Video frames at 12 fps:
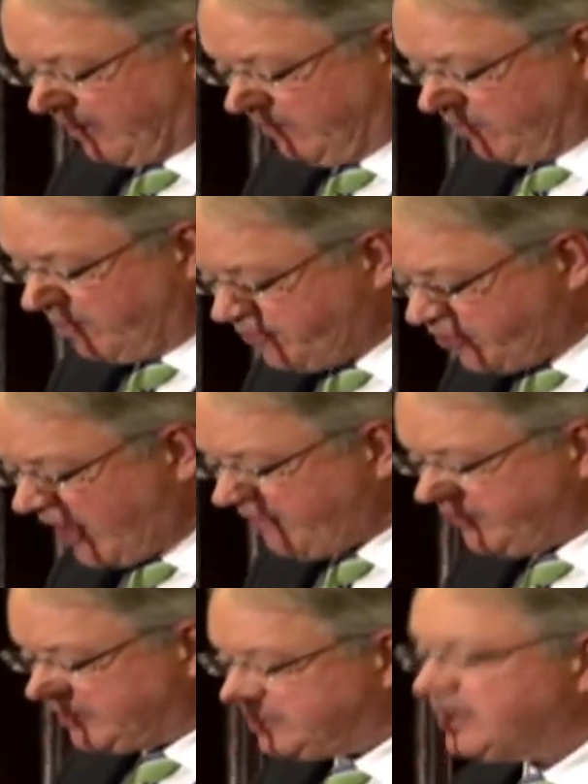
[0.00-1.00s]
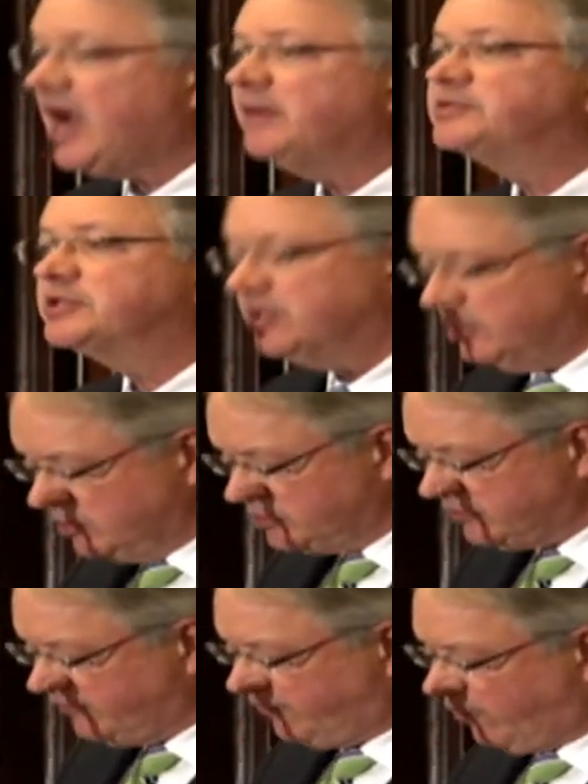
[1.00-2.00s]
From traffic stops to
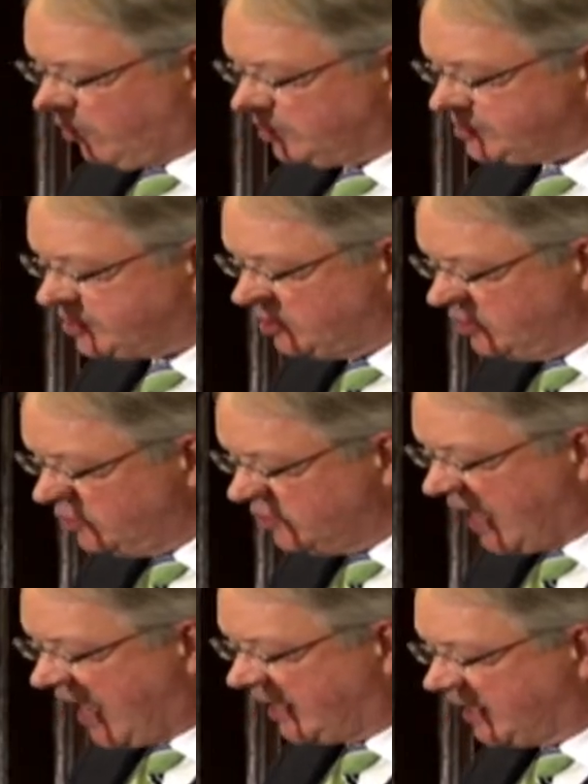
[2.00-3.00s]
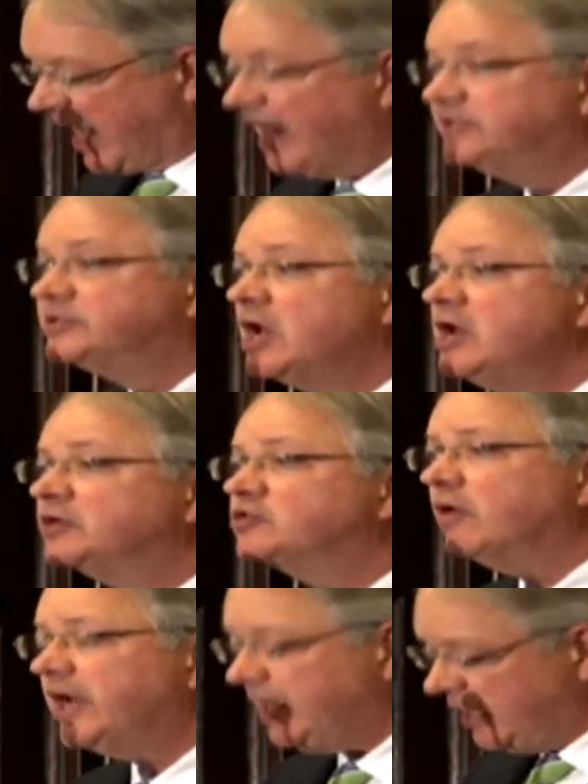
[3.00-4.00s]
use of force to new guidelines,
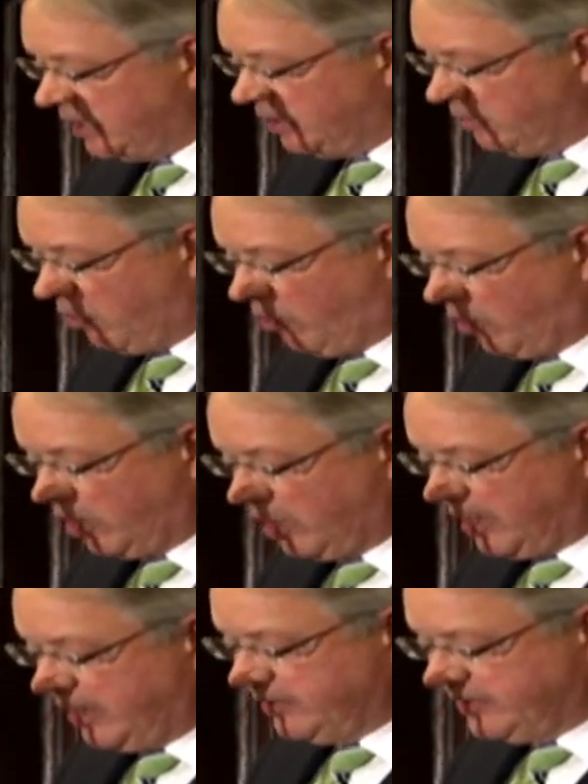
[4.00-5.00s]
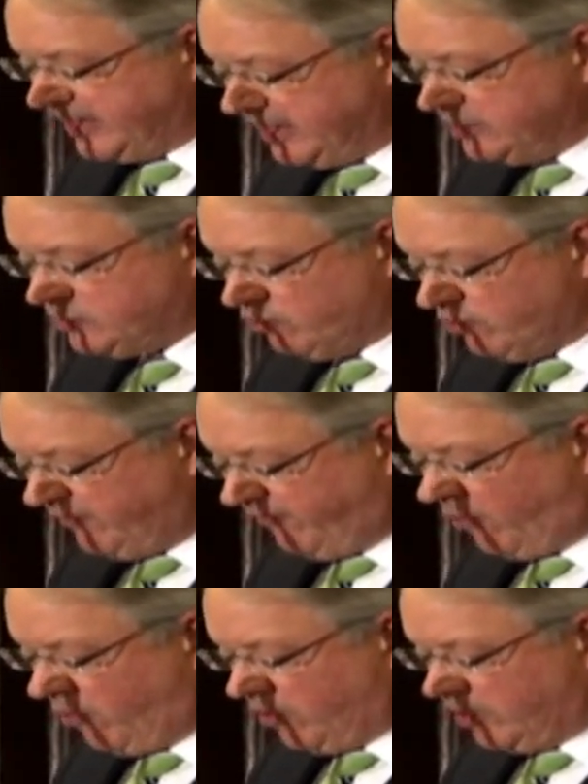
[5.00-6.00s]
training, and more, These
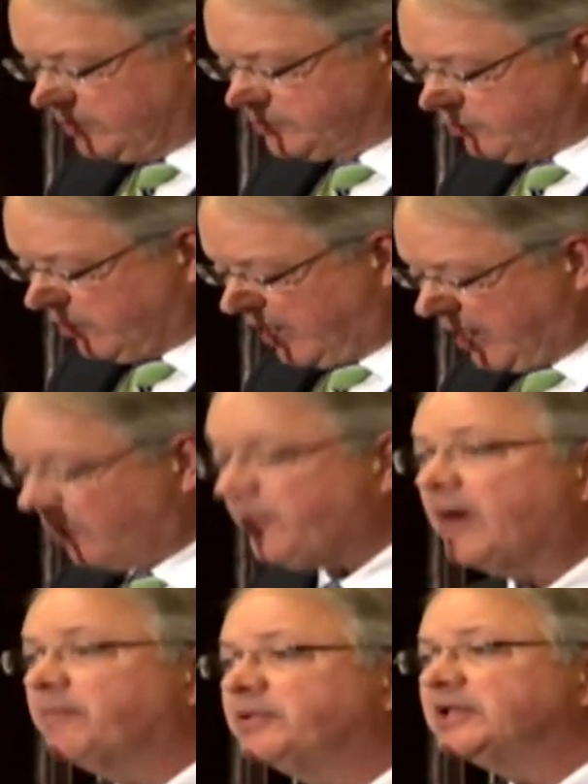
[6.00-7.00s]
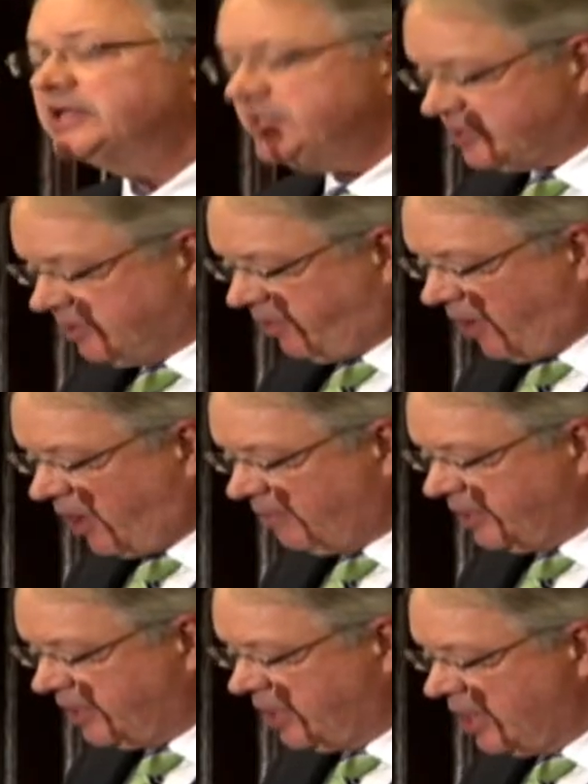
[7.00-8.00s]
reforms will help our police
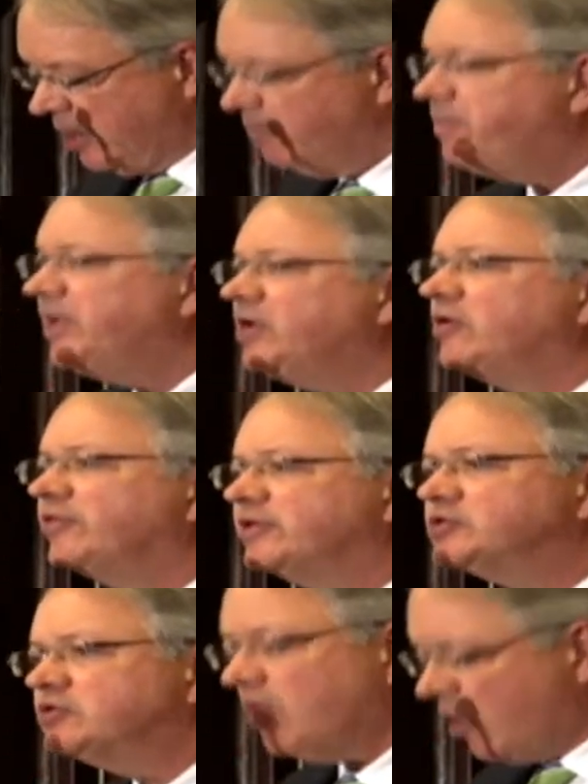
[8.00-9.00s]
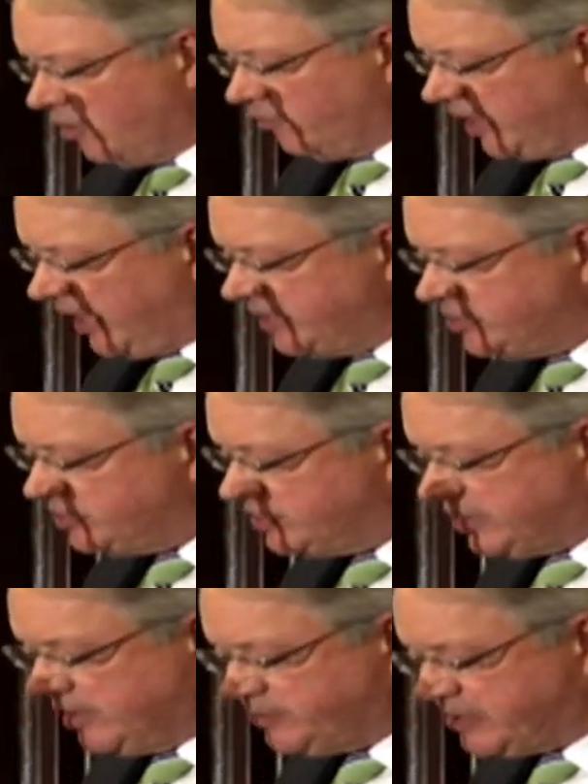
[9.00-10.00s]
department build the strong
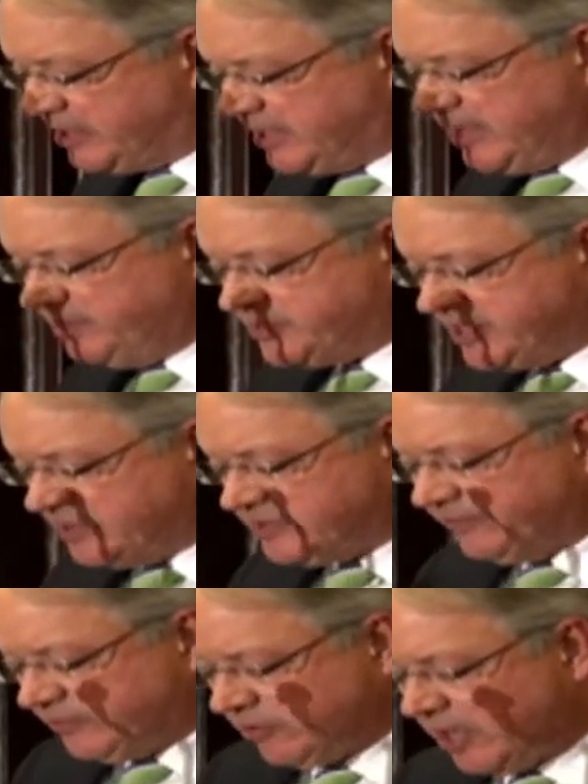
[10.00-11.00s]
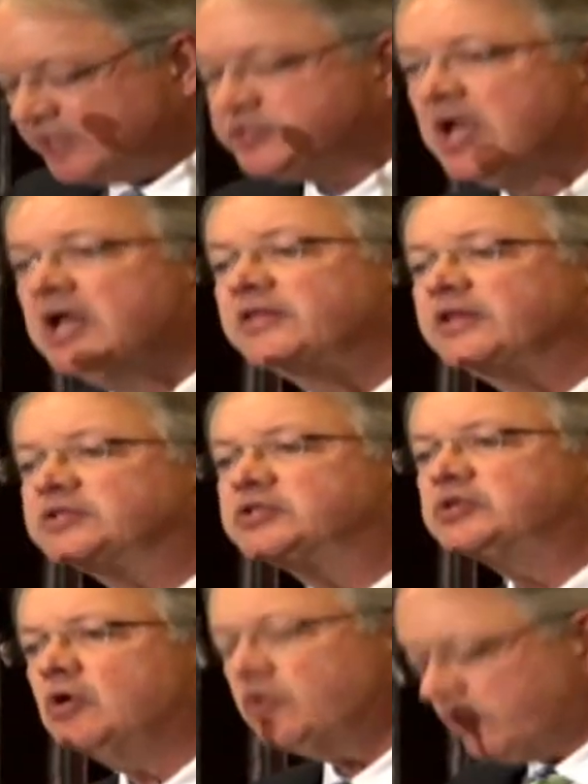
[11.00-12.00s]
relationships and deep sense of trust that's
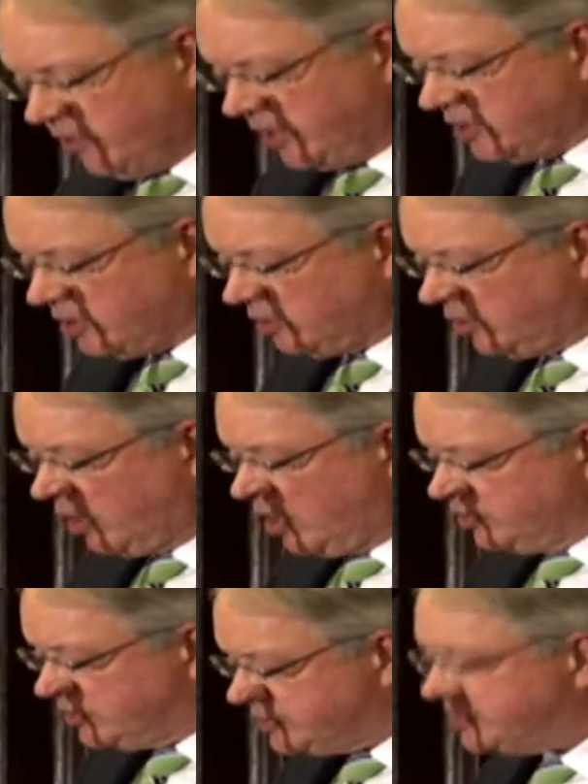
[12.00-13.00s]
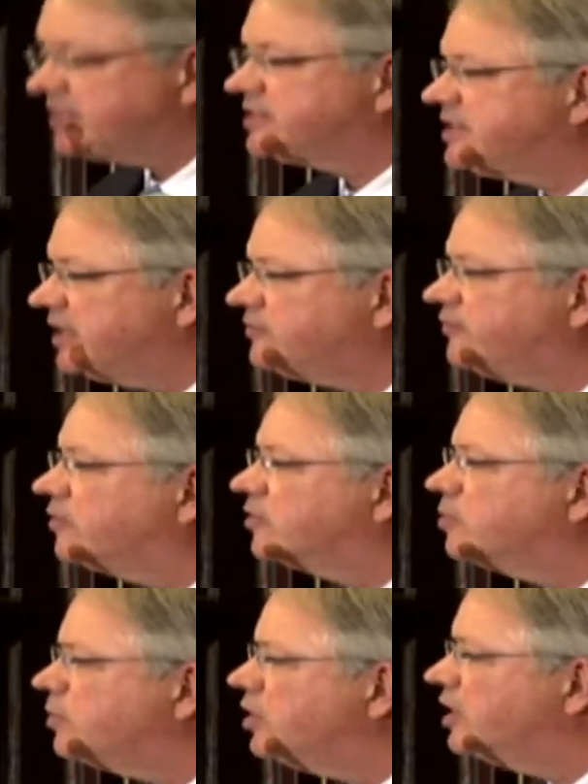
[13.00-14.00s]
so critical to successful
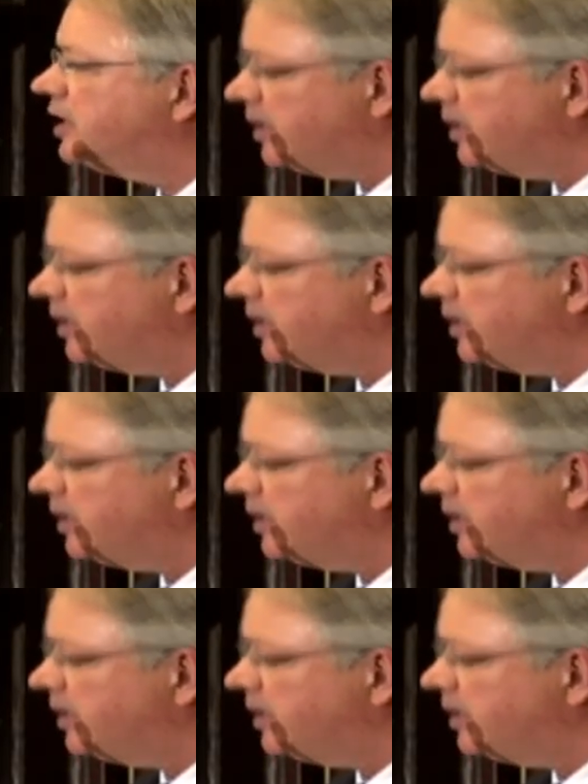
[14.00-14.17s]
community